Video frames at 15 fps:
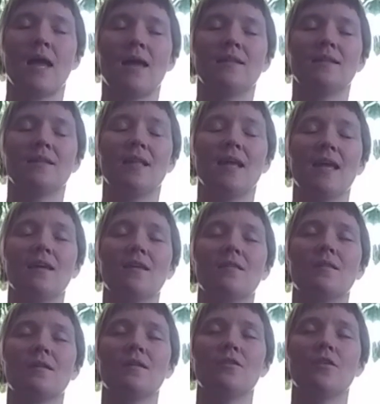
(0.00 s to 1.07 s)
and
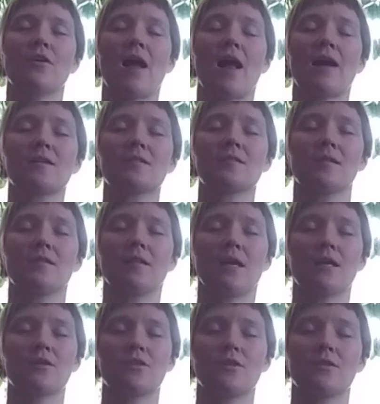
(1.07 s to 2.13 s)
lengthen your
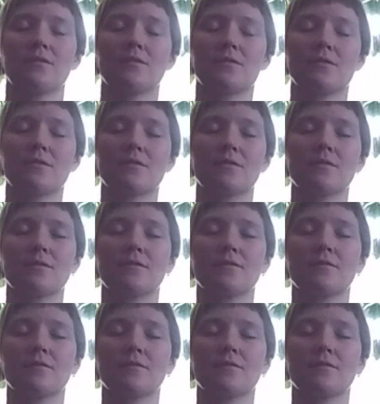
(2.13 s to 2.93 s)
exhalations.